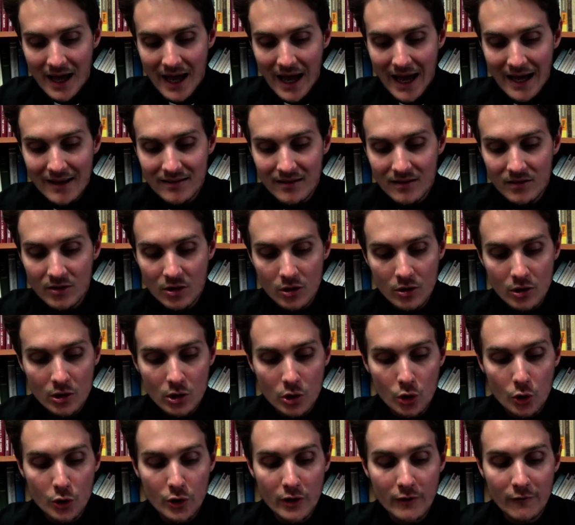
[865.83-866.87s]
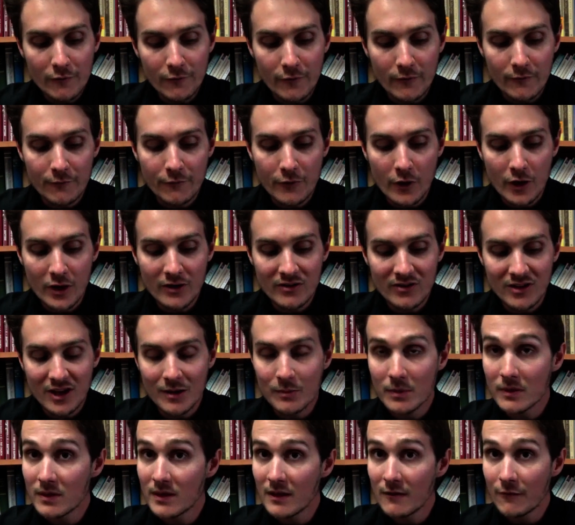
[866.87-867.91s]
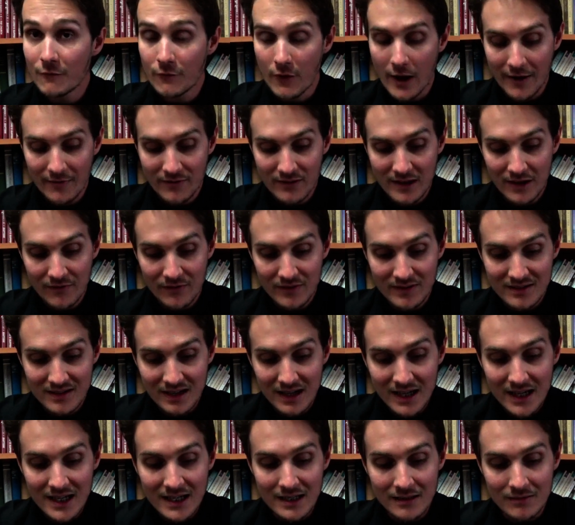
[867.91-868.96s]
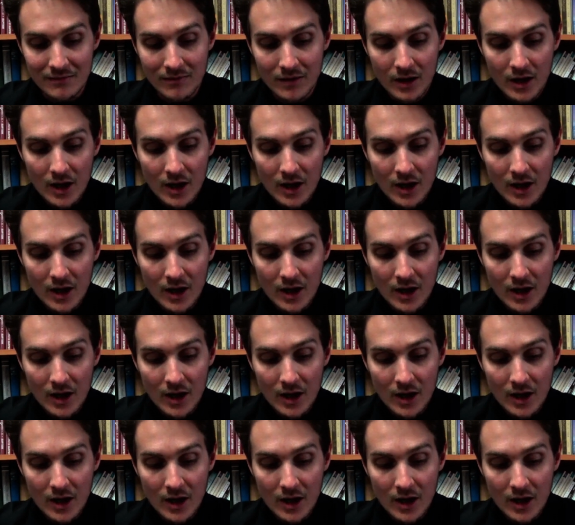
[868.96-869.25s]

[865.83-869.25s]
as is concluded from 1 Timothy 5:17.